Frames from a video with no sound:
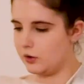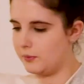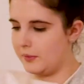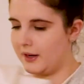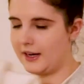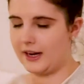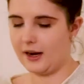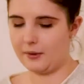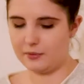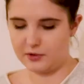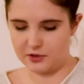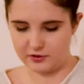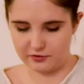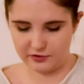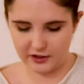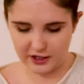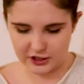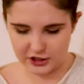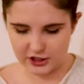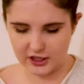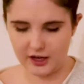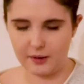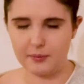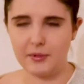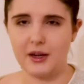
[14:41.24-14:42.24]
My camera's
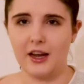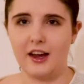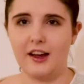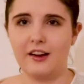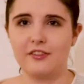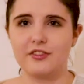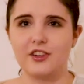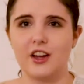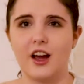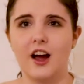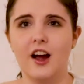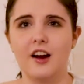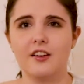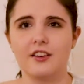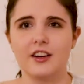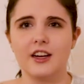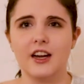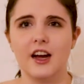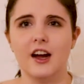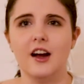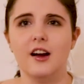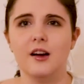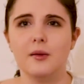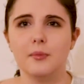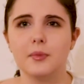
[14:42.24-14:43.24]
flashing at me, I have to hurry
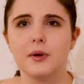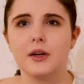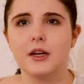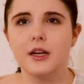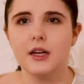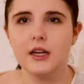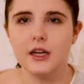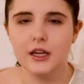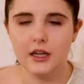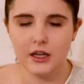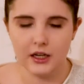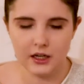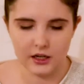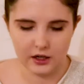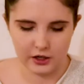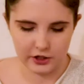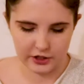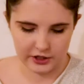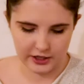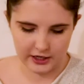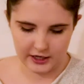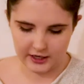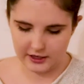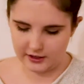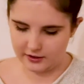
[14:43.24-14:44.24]
up.
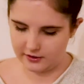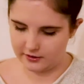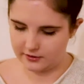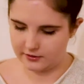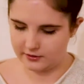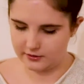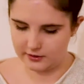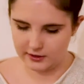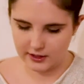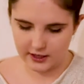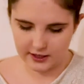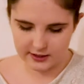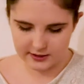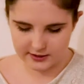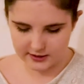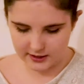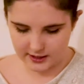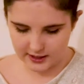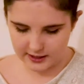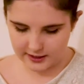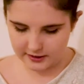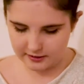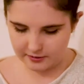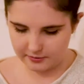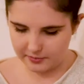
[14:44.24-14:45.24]
Okay, last
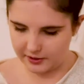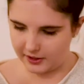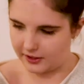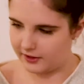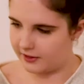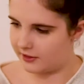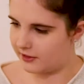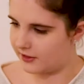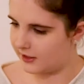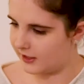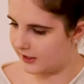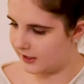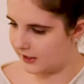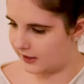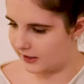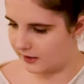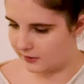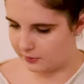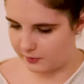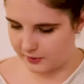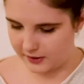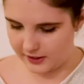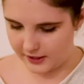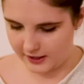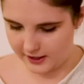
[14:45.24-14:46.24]
item, I think
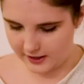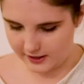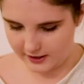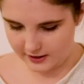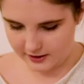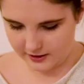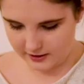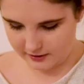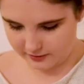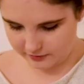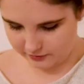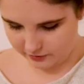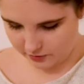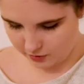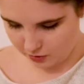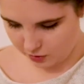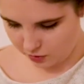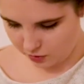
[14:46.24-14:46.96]
we have,